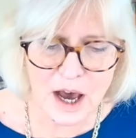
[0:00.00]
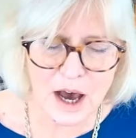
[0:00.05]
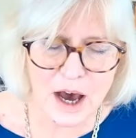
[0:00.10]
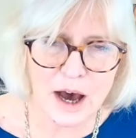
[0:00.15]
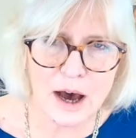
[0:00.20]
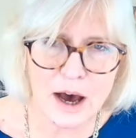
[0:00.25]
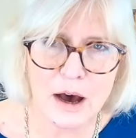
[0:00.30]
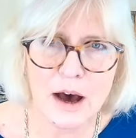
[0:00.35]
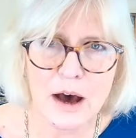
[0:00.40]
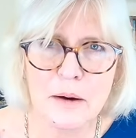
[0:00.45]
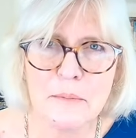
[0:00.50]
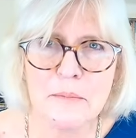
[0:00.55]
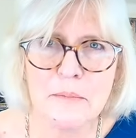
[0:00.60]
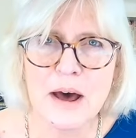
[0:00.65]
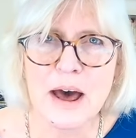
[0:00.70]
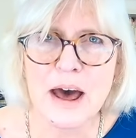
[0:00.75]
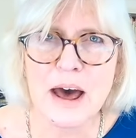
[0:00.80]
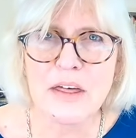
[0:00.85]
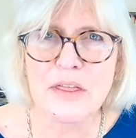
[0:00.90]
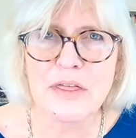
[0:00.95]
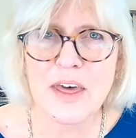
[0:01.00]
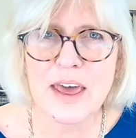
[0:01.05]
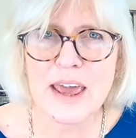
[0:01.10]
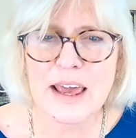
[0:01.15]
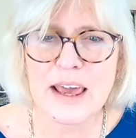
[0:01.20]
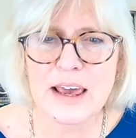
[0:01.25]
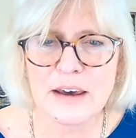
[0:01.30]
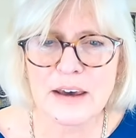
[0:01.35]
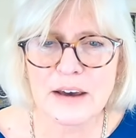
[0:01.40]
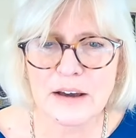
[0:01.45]

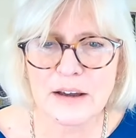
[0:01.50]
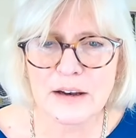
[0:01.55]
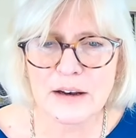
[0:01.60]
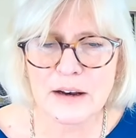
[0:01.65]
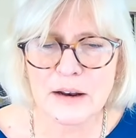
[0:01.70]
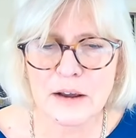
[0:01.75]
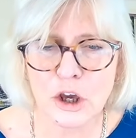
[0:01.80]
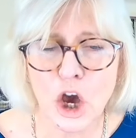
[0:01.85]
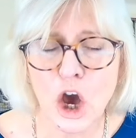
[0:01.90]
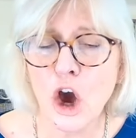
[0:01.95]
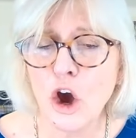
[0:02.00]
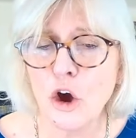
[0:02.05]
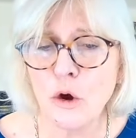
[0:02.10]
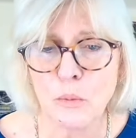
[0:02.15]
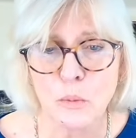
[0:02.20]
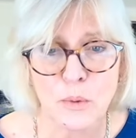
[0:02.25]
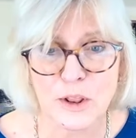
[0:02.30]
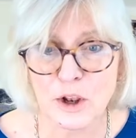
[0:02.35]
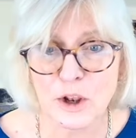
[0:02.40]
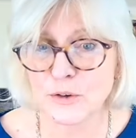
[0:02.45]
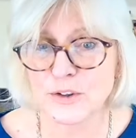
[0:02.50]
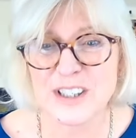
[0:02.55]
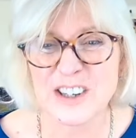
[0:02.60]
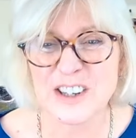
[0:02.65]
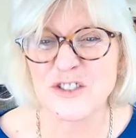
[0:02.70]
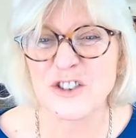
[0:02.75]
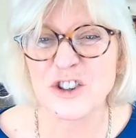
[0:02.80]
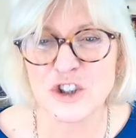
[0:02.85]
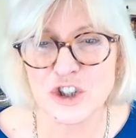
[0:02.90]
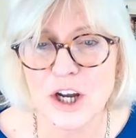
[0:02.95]
They can cope with lots of
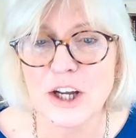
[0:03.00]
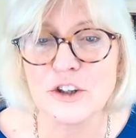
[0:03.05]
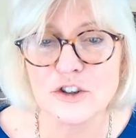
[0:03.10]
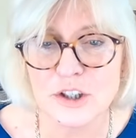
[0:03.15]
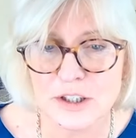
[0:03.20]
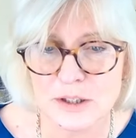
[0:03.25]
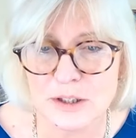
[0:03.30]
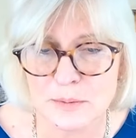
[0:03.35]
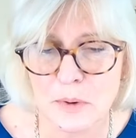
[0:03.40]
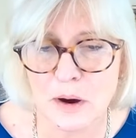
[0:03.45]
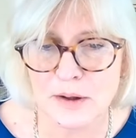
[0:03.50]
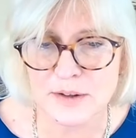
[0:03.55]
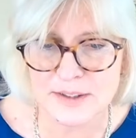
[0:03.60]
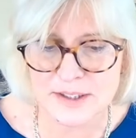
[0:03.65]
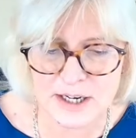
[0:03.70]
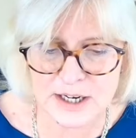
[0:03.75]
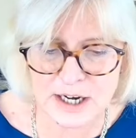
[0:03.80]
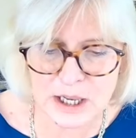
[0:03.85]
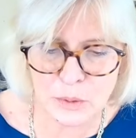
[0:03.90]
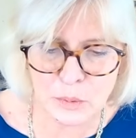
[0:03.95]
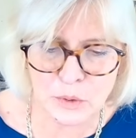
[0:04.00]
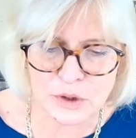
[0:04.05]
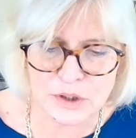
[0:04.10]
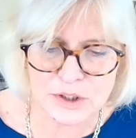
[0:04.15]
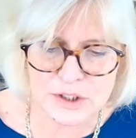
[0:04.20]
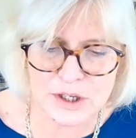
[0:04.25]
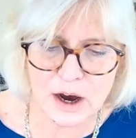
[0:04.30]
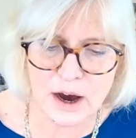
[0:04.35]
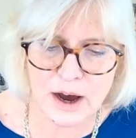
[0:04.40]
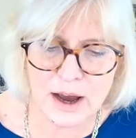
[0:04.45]
different changing demands at any one
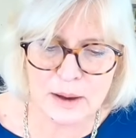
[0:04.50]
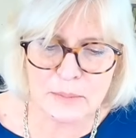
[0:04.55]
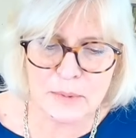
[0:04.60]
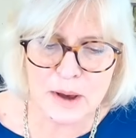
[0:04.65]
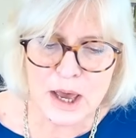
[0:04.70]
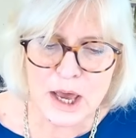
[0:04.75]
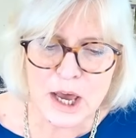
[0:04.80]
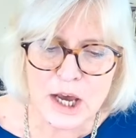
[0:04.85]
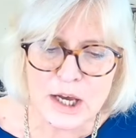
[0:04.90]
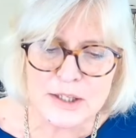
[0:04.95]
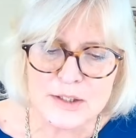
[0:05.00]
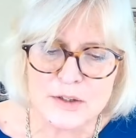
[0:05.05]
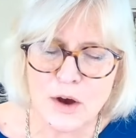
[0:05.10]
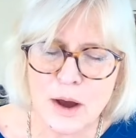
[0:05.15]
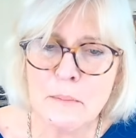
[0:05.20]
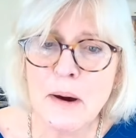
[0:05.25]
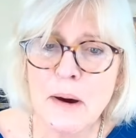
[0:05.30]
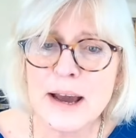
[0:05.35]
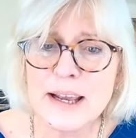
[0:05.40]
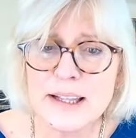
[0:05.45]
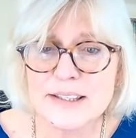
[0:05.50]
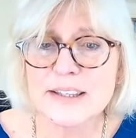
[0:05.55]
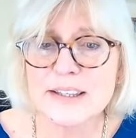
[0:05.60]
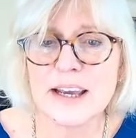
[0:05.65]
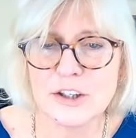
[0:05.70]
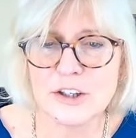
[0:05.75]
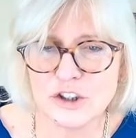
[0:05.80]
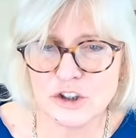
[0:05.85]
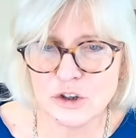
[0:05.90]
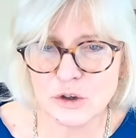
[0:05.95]
time. So I might
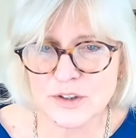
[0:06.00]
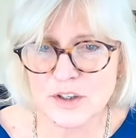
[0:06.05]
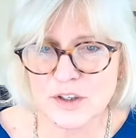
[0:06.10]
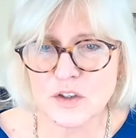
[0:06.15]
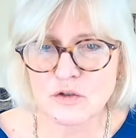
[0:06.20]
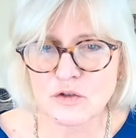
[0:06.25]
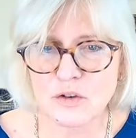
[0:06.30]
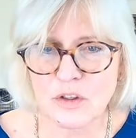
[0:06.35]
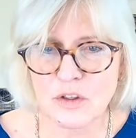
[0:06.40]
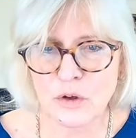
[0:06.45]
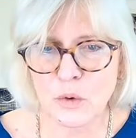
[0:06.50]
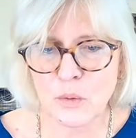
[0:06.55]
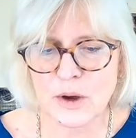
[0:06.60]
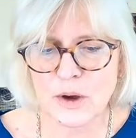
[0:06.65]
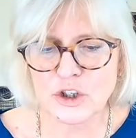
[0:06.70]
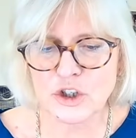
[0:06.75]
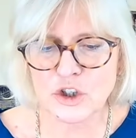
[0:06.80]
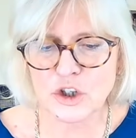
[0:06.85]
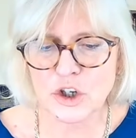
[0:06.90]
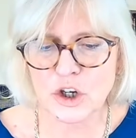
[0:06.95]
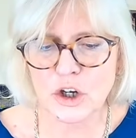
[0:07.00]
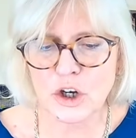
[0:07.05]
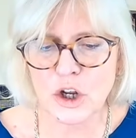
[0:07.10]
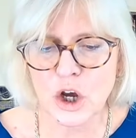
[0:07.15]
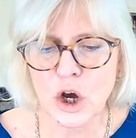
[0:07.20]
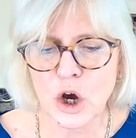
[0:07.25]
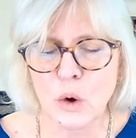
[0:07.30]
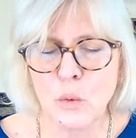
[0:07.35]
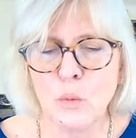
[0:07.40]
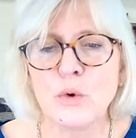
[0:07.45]
say to you as a strength question,
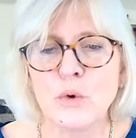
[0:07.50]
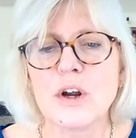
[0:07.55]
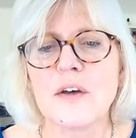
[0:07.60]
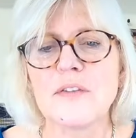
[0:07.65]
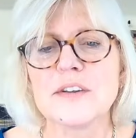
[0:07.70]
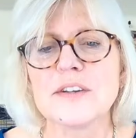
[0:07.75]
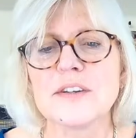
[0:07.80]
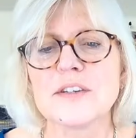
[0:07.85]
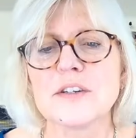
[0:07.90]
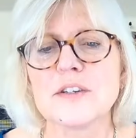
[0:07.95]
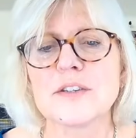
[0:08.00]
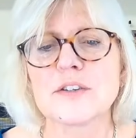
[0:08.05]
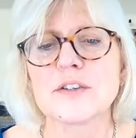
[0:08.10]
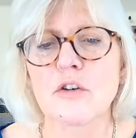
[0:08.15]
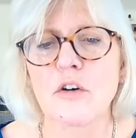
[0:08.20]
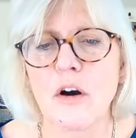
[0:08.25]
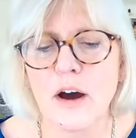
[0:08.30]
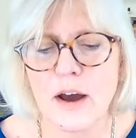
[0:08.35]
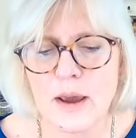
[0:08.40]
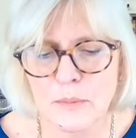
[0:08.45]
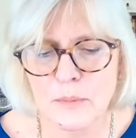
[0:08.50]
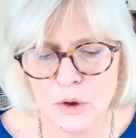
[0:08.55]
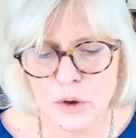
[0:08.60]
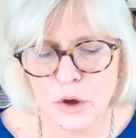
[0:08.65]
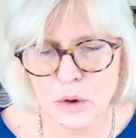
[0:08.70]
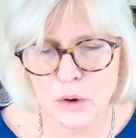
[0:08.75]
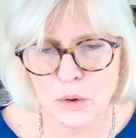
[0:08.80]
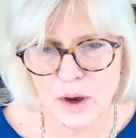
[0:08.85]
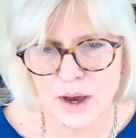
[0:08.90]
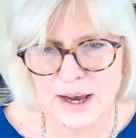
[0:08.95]
would others describe
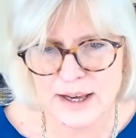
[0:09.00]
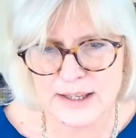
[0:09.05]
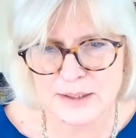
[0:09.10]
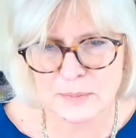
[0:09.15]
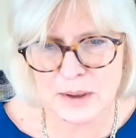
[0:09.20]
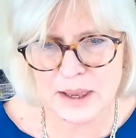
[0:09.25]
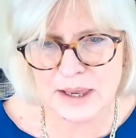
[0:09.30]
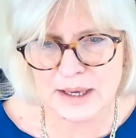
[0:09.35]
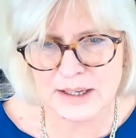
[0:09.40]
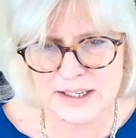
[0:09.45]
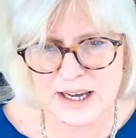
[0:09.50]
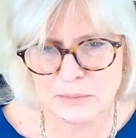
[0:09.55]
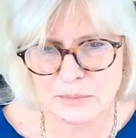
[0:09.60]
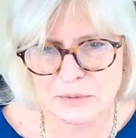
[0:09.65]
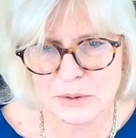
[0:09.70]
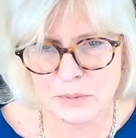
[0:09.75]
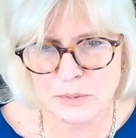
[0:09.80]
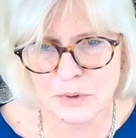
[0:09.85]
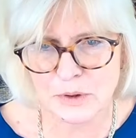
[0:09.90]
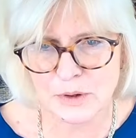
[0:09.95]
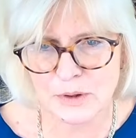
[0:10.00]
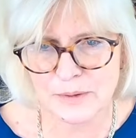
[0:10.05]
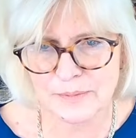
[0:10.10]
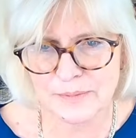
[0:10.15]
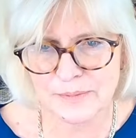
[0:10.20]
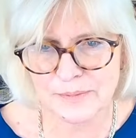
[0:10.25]
you as being adaptable?